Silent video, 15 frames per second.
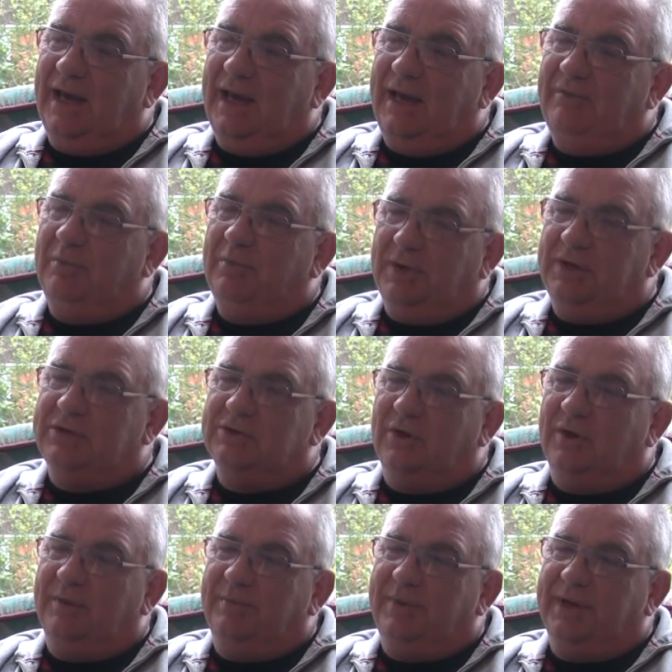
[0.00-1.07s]
Everybody
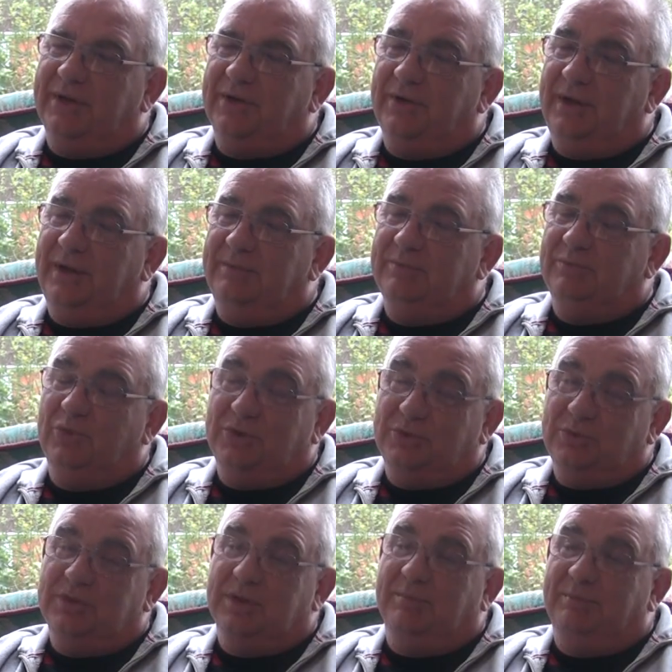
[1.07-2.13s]
tried to pick on him,
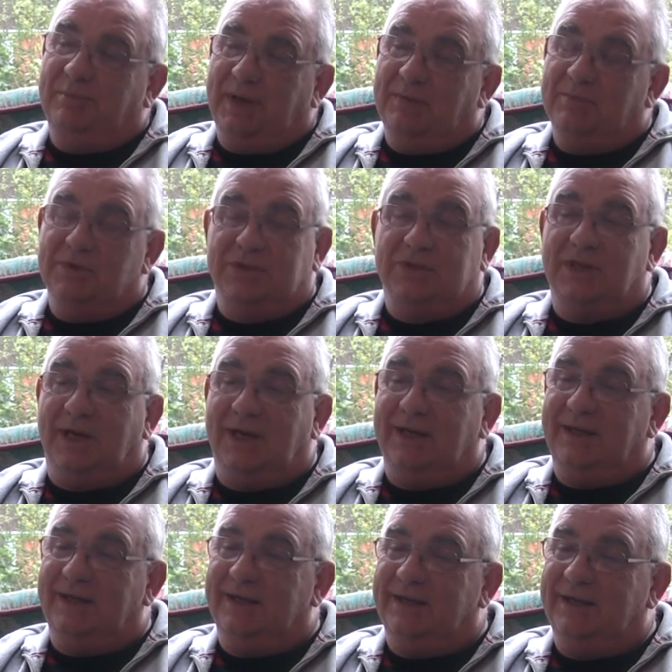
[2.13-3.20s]
which was a big
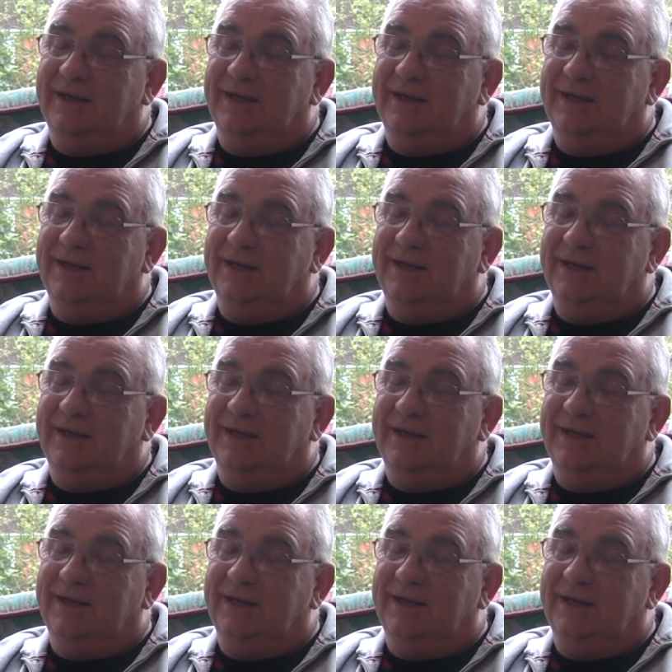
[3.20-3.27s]
mistake.